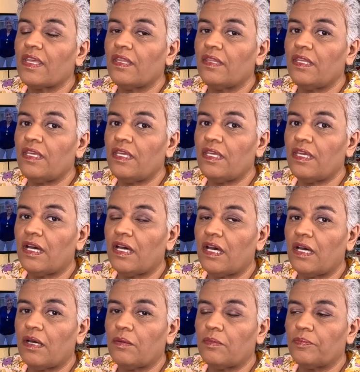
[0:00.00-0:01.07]
The
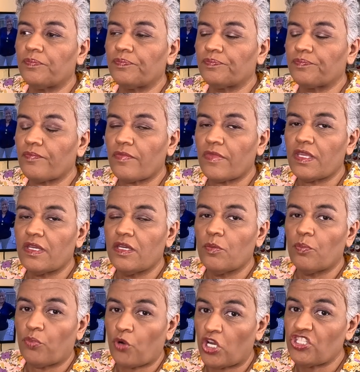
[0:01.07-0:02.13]

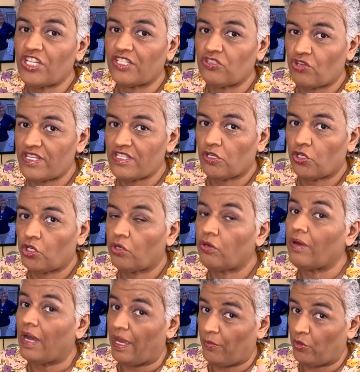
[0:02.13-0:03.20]
Project Dresser
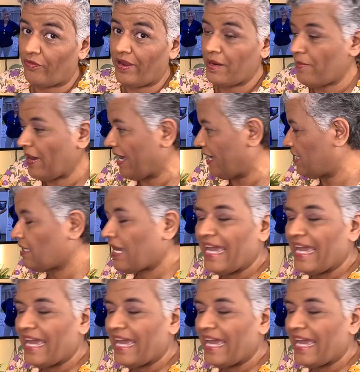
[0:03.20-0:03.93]
Girl, I'm already buying.